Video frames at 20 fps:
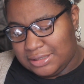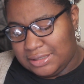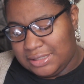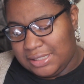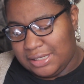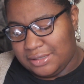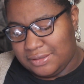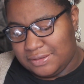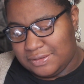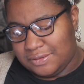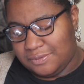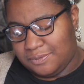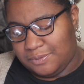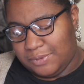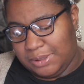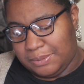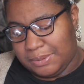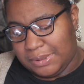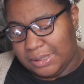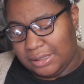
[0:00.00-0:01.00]
Tales of
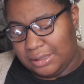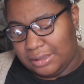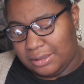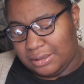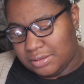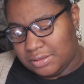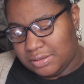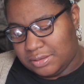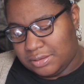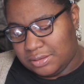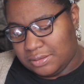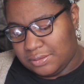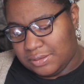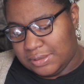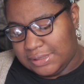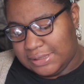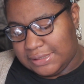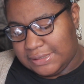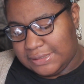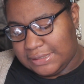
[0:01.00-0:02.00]
Weeping. So
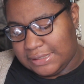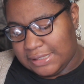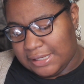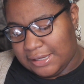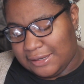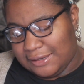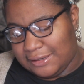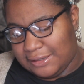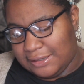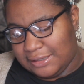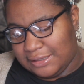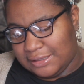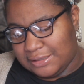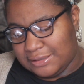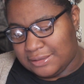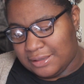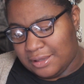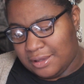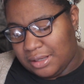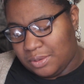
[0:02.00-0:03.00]
it
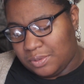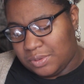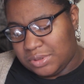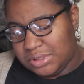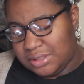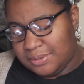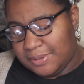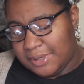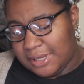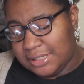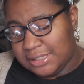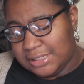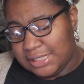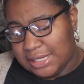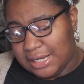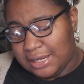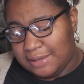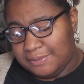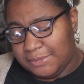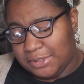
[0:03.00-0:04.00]
says, once upon a
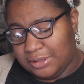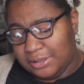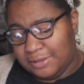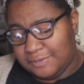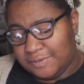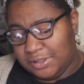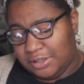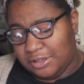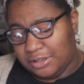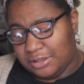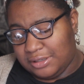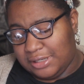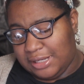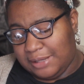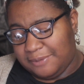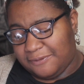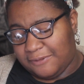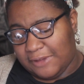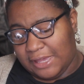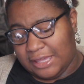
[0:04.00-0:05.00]
time there lived a girl
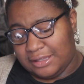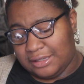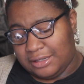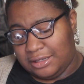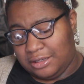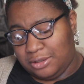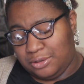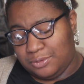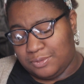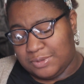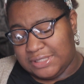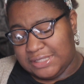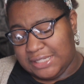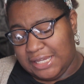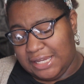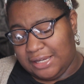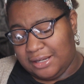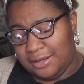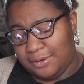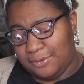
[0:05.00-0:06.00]
named Fallon who was
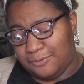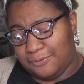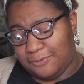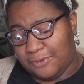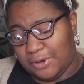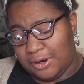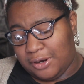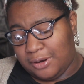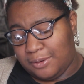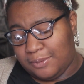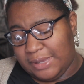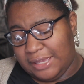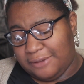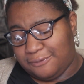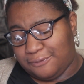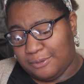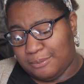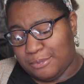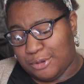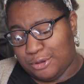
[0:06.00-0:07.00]
taken far away
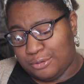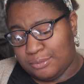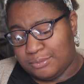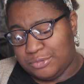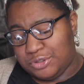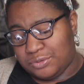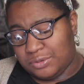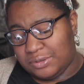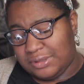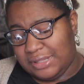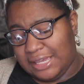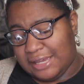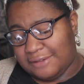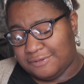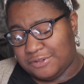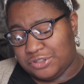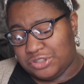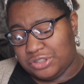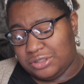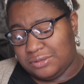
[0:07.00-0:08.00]
from home shortly
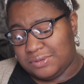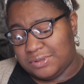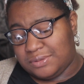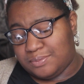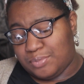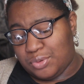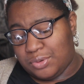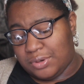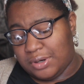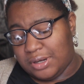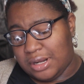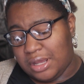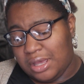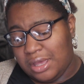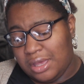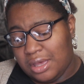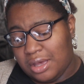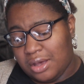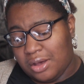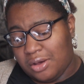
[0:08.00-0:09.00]
after she was born.
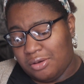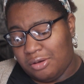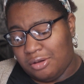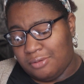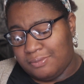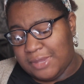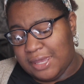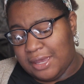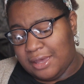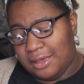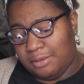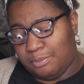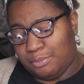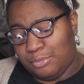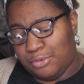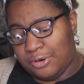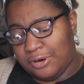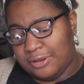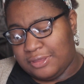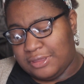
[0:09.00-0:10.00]
A home that held
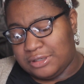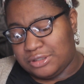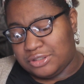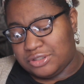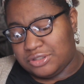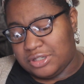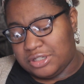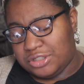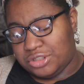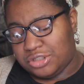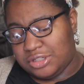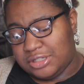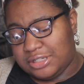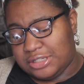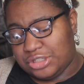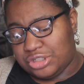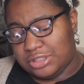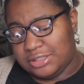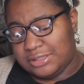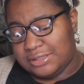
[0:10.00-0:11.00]
more than strange
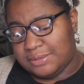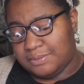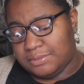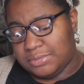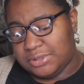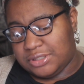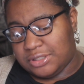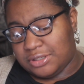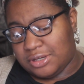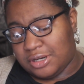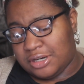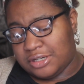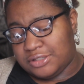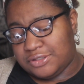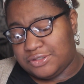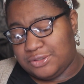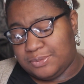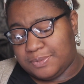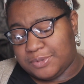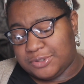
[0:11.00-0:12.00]
traditions and bizarre
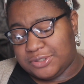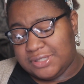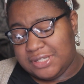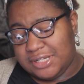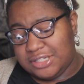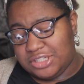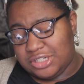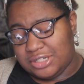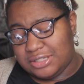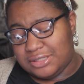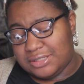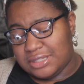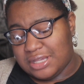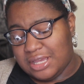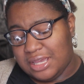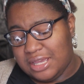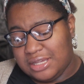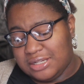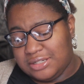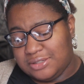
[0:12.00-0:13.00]
superstitions.
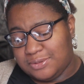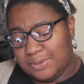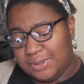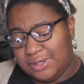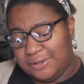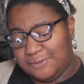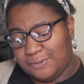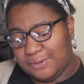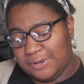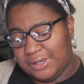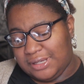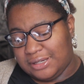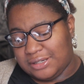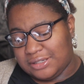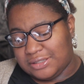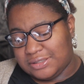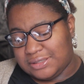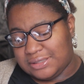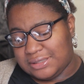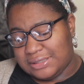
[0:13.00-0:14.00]
24
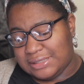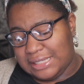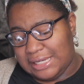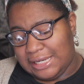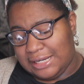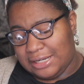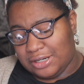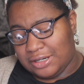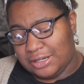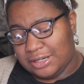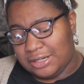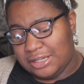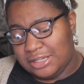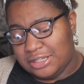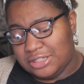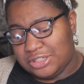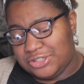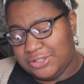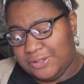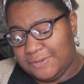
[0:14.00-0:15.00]
years later,
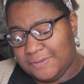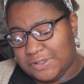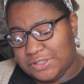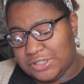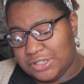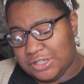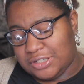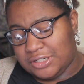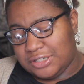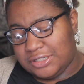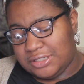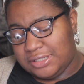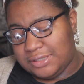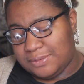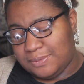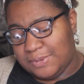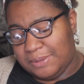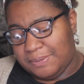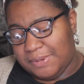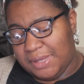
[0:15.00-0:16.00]
she returned
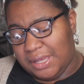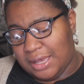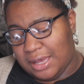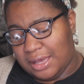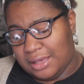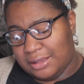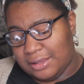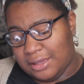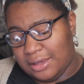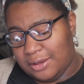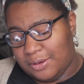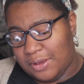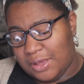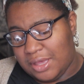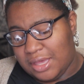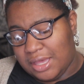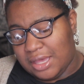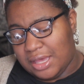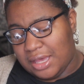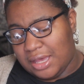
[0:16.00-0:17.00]
to Weeping Hollow,
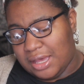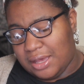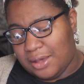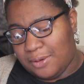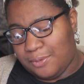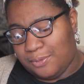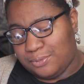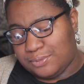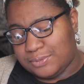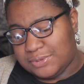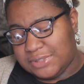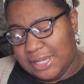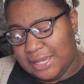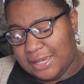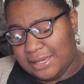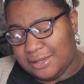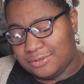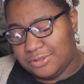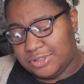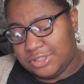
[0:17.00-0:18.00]
a
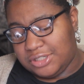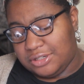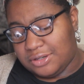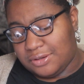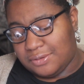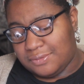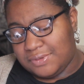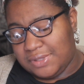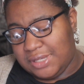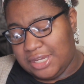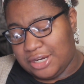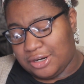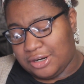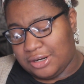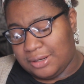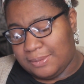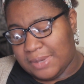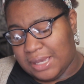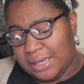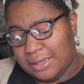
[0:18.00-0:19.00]
town she'd only
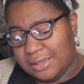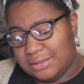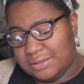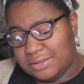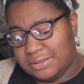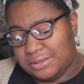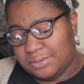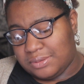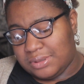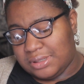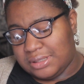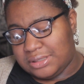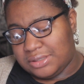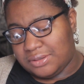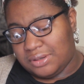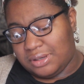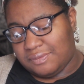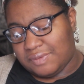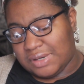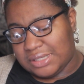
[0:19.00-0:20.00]
heard about in stories
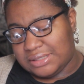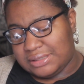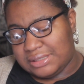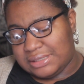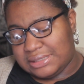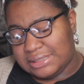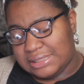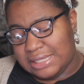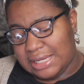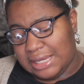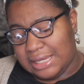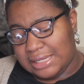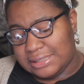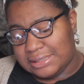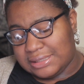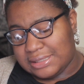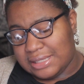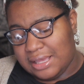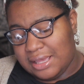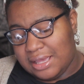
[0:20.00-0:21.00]
during restless
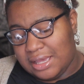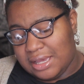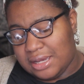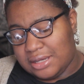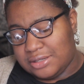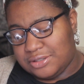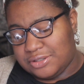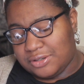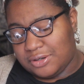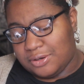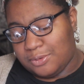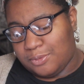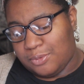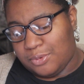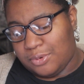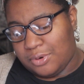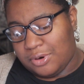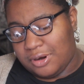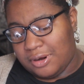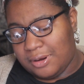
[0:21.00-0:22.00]
nights, under
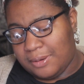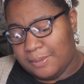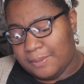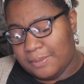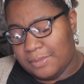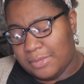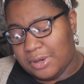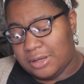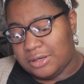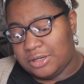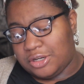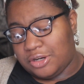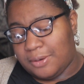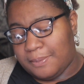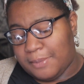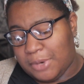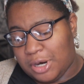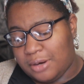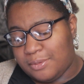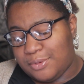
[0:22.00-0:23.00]
a
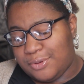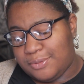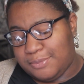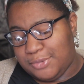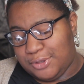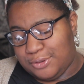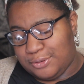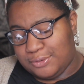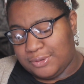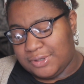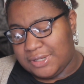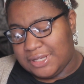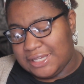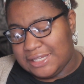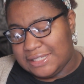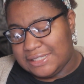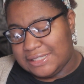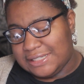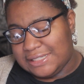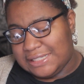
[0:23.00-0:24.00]
marble moon
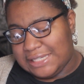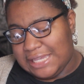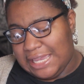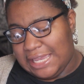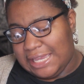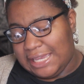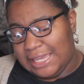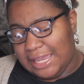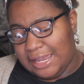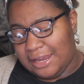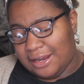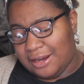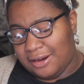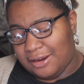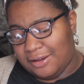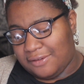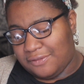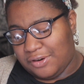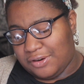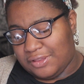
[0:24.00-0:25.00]
to take care
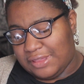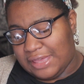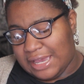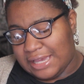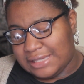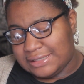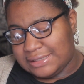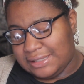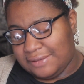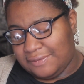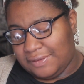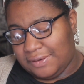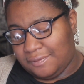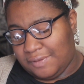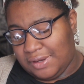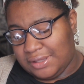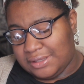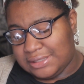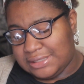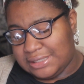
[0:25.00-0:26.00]
of her last living
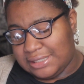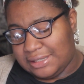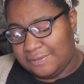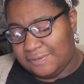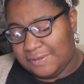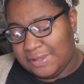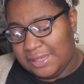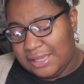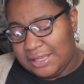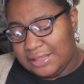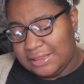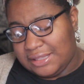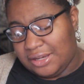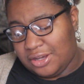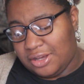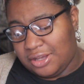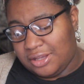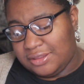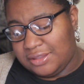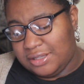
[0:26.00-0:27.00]
relative. They
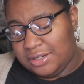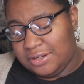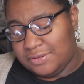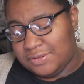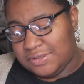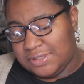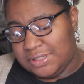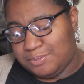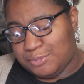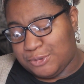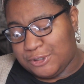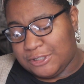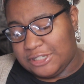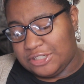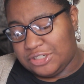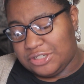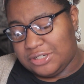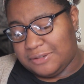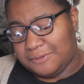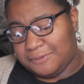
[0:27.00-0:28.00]
called the nosy
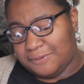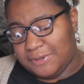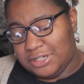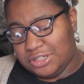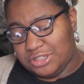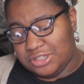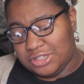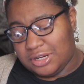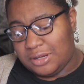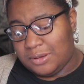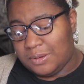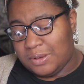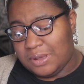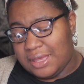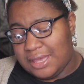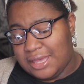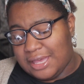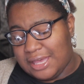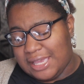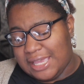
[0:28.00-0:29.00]
mortician a freak show,
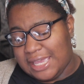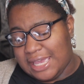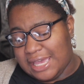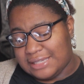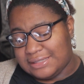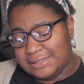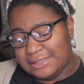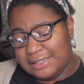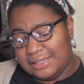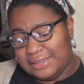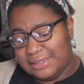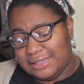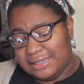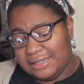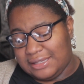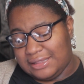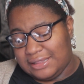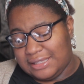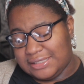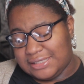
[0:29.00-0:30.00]
a ghastly
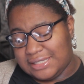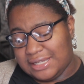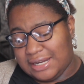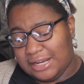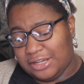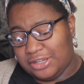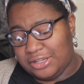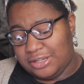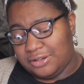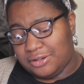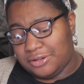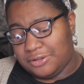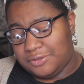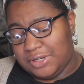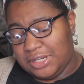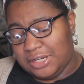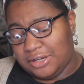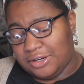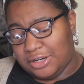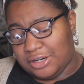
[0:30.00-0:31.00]
thing. They said I couldn't go
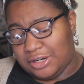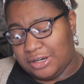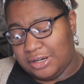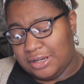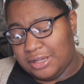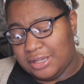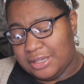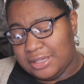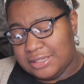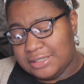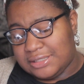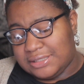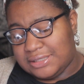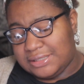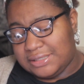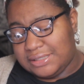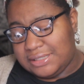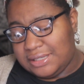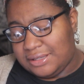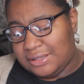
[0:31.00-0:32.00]
near her.
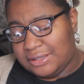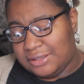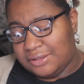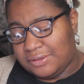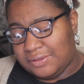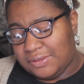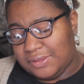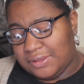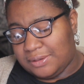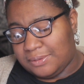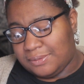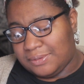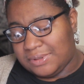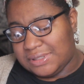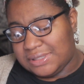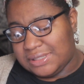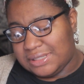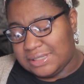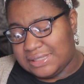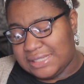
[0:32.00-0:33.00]
Still, there
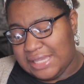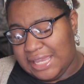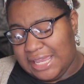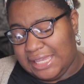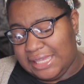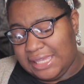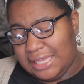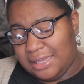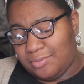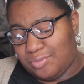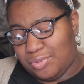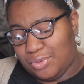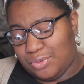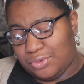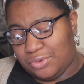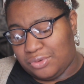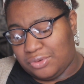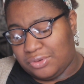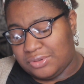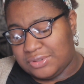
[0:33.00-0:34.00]
was this aching
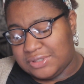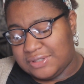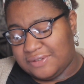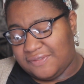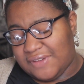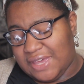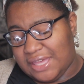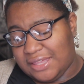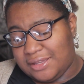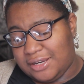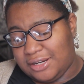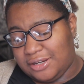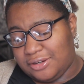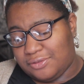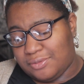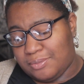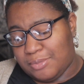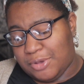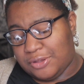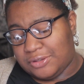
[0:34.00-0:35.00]
pull to Fallon
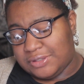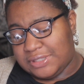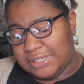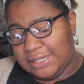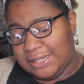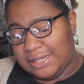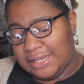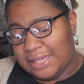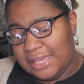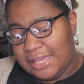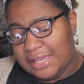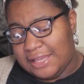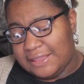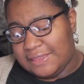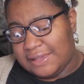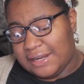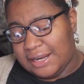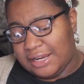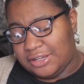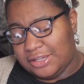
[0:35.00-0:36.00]
Grimaldi
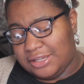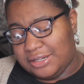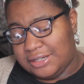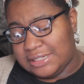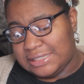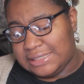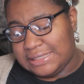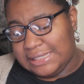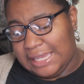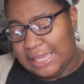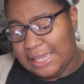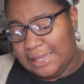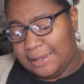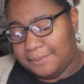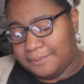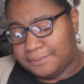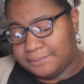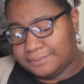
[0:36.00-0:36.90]
that I couldn't escape.